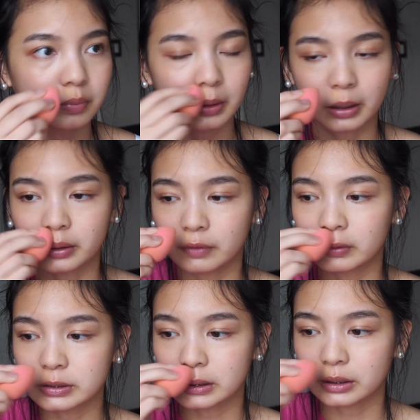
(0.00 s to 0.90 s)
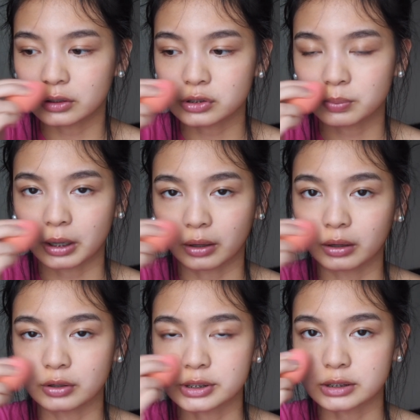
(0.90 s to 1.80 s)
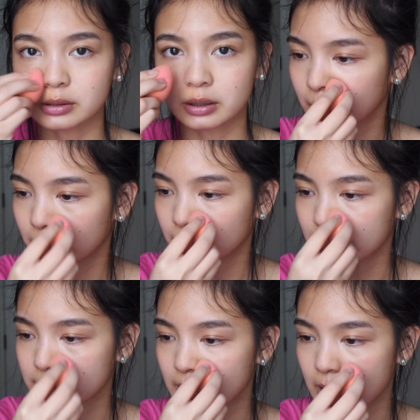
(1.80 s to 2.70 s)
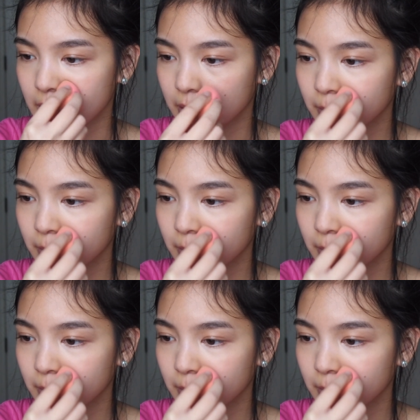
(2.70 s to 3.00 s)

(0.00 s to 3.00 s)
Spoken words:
And if there's any extra powder, I just press it in.